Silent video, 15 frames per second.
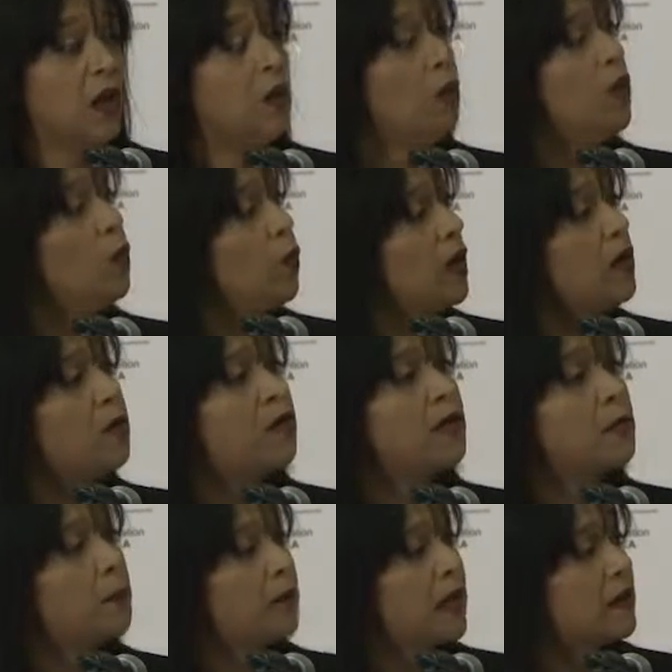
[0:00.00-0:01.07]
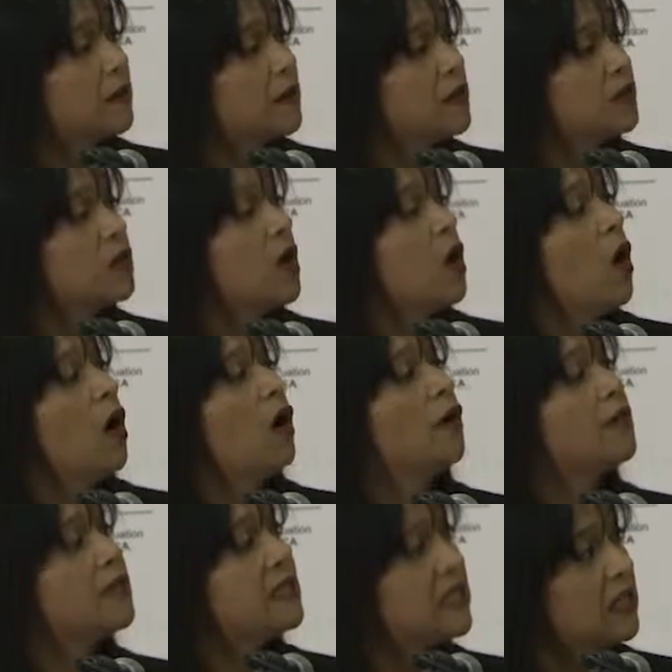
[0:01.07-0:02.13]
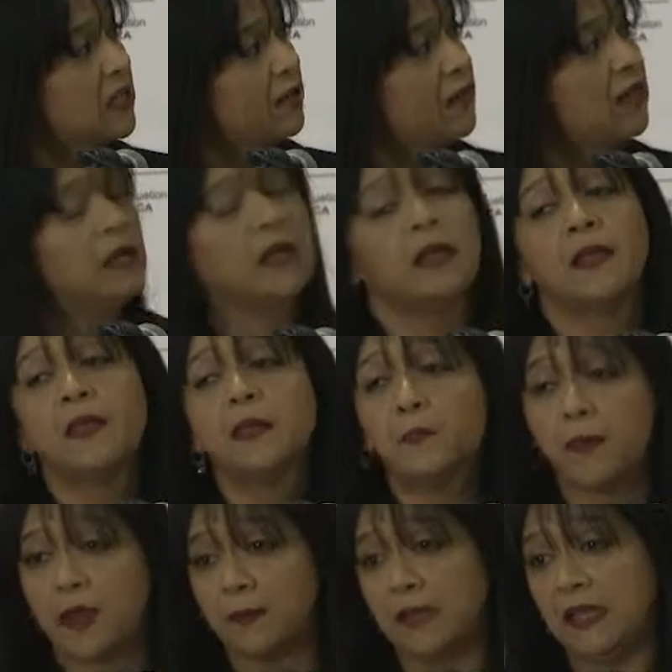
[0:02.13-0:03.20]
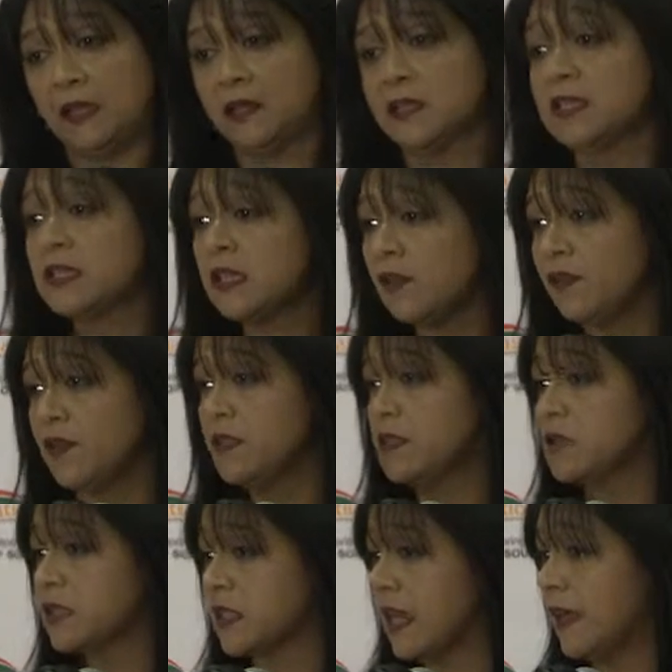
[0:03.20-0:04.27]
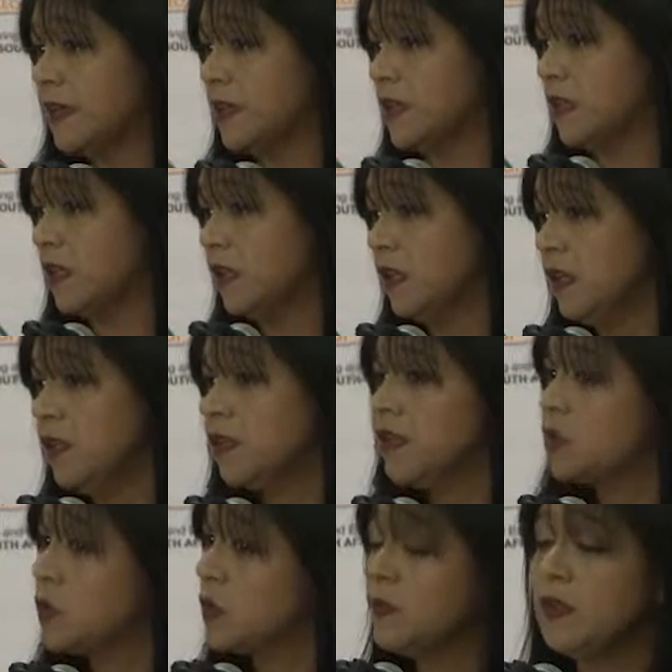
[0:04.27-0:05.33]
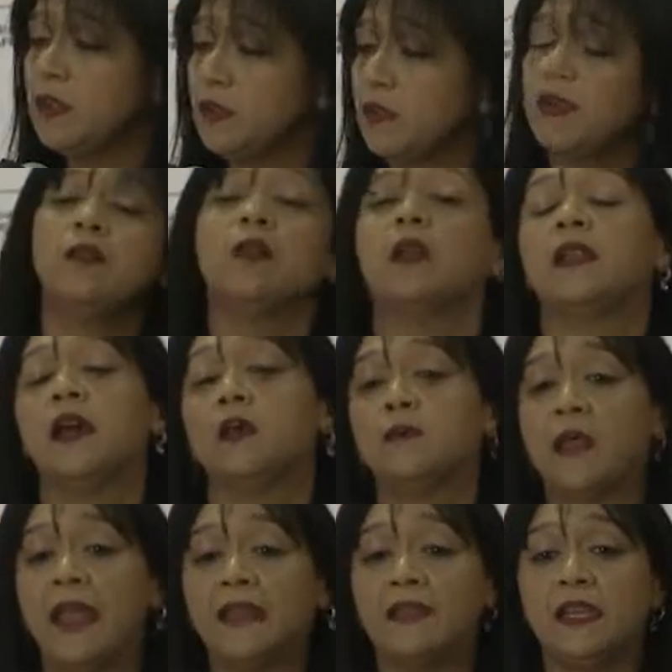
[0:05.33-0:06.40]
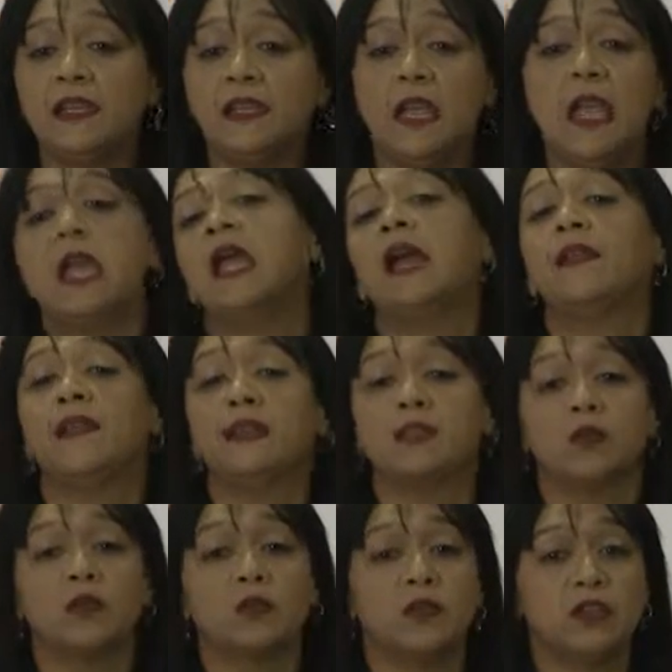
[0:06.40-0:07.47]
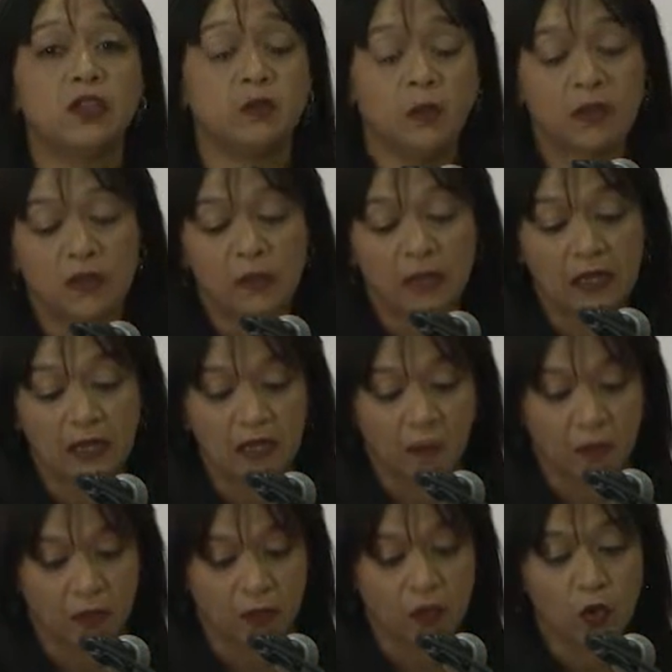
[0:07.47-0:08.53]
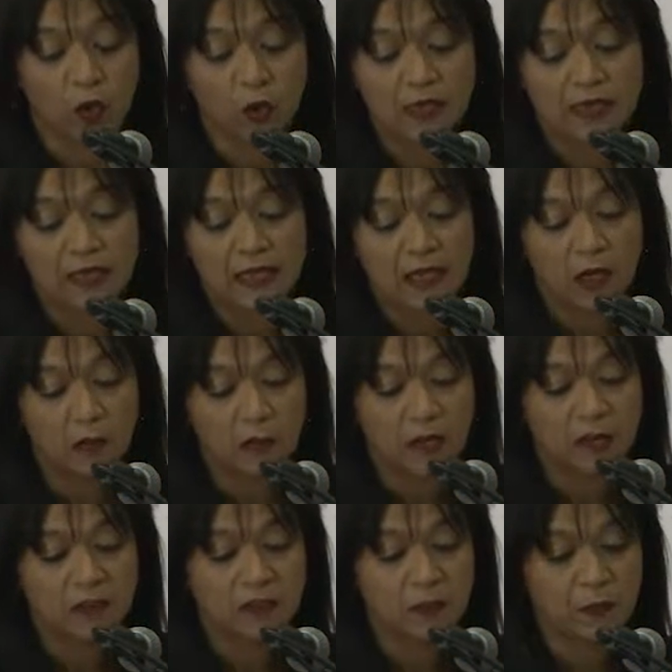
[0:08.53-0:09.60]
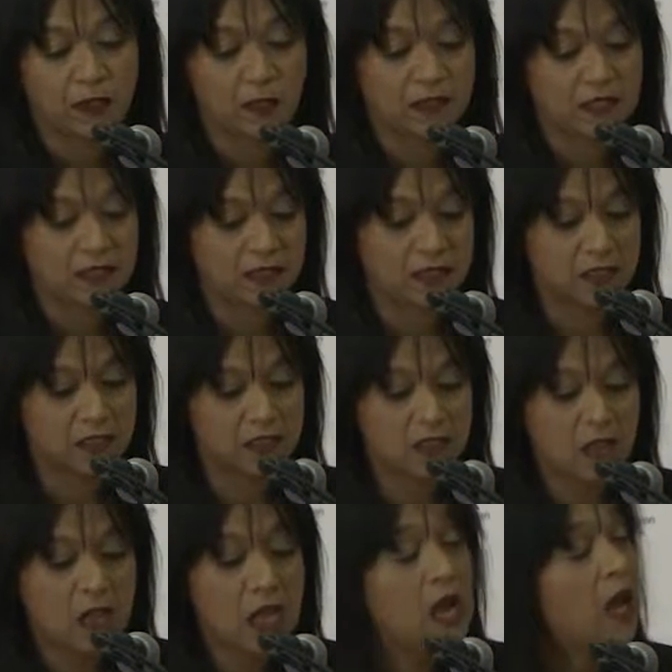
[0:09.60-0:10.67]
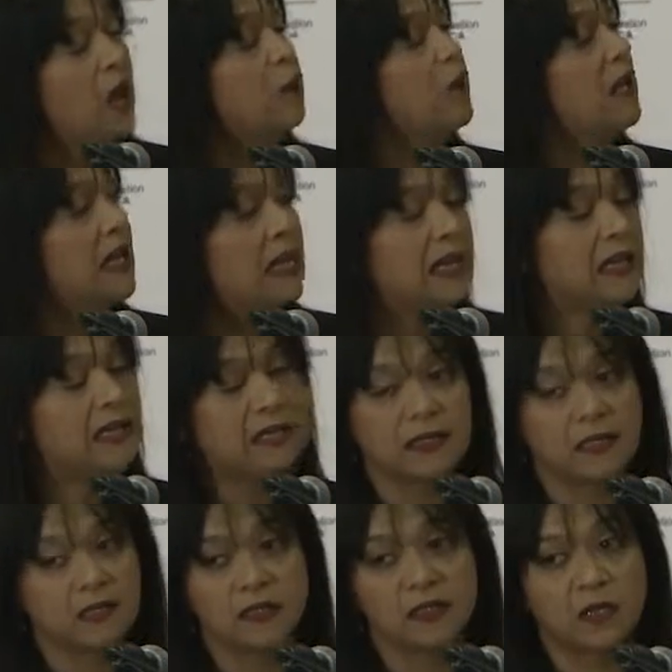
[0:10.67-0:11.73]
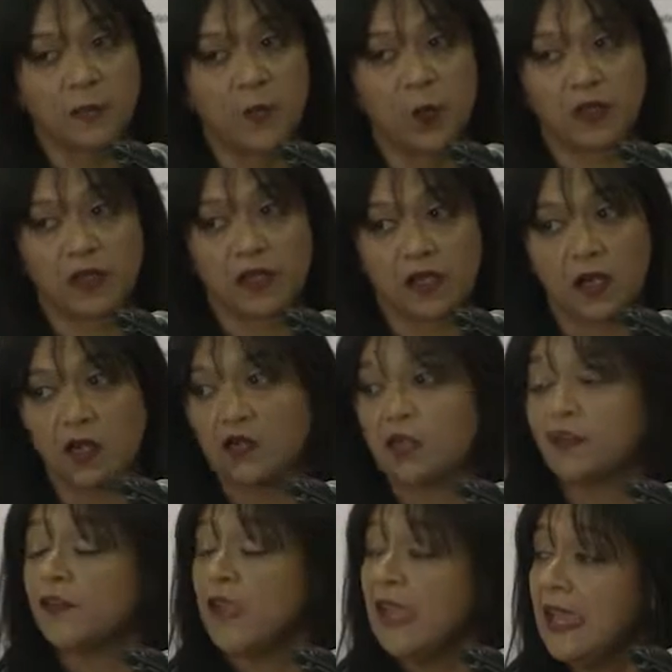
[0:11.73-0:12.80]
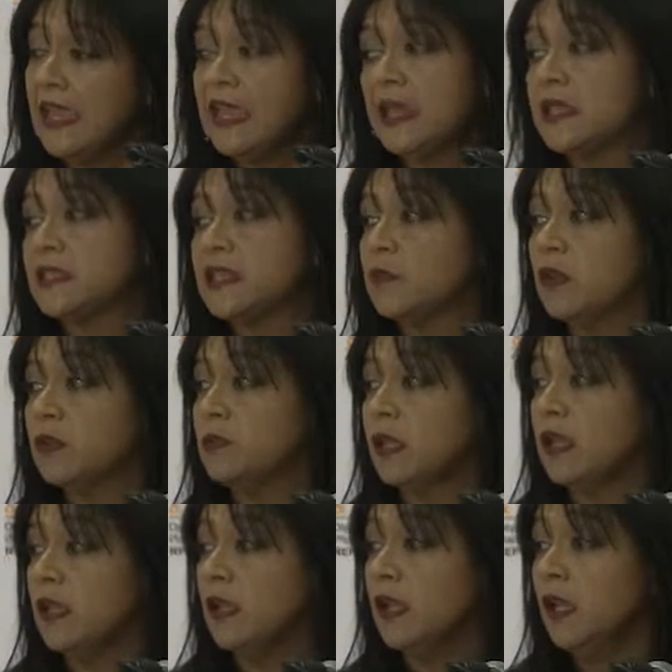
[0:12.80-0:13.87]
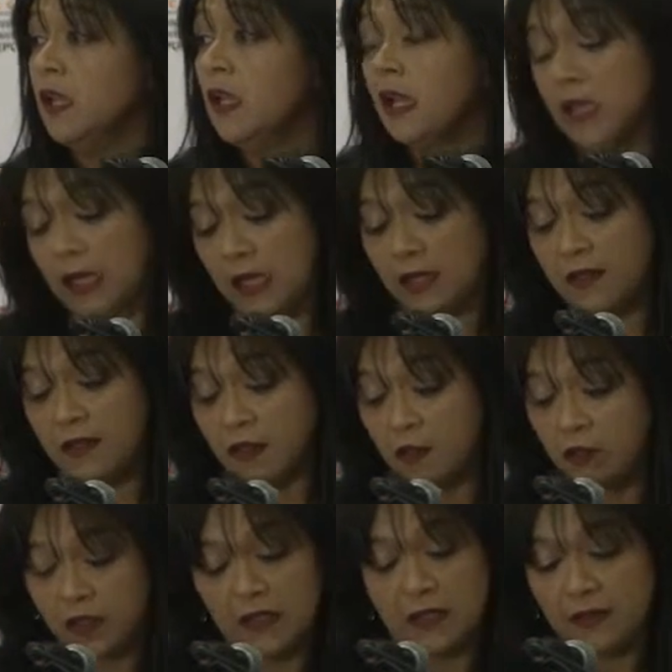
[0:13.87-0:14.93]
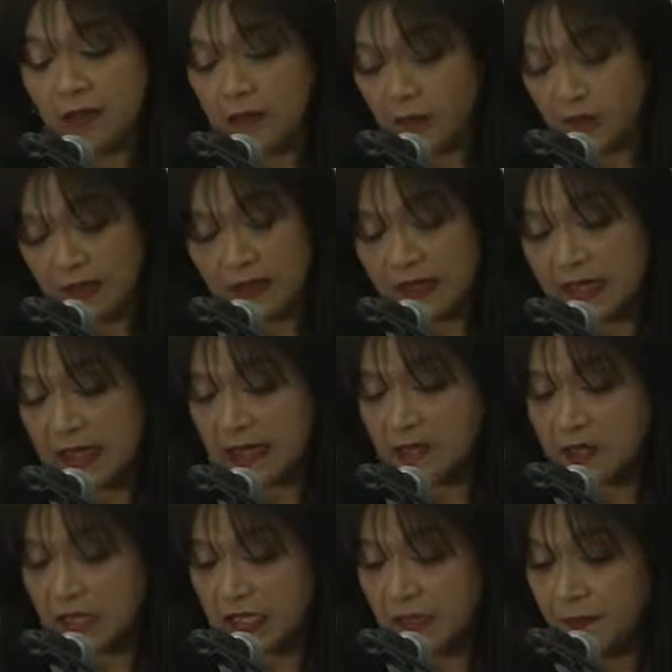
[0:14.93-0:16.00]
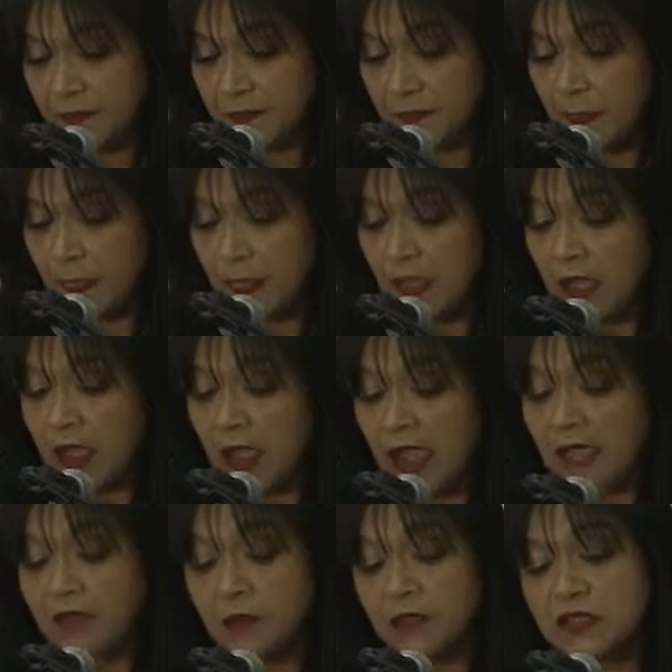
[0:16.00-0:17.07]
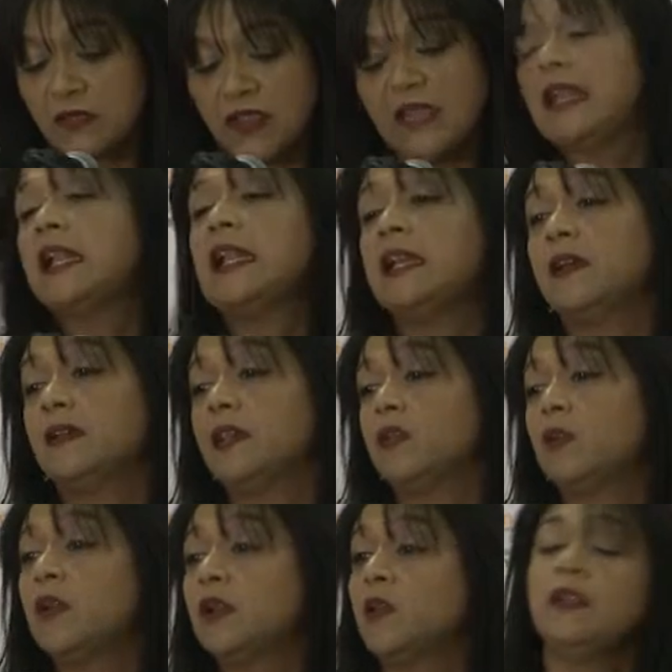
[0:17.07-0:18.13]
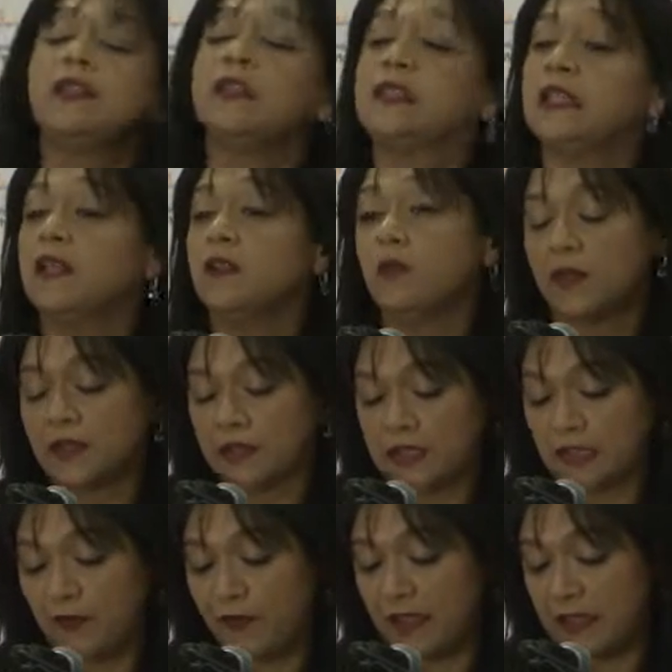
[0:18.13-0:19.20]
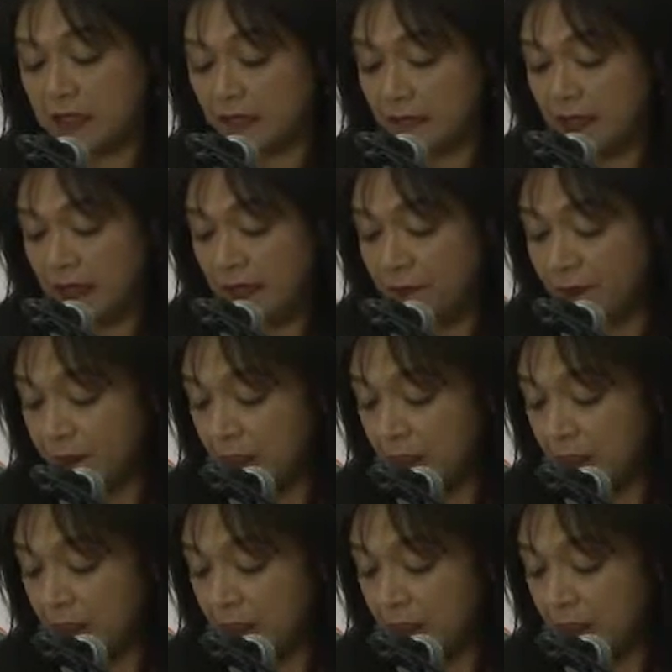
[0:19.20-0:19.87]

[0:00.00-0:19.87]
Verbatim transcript: We work with the practice of serving the public, serving society. That's what we're doing in our mandate, and that's what we should be doing in our procurement and our payments processes. And we clearly didn't support the growth of any SMME in the, in the, in the country. And it was very clear that we couldn't deal with this effectively.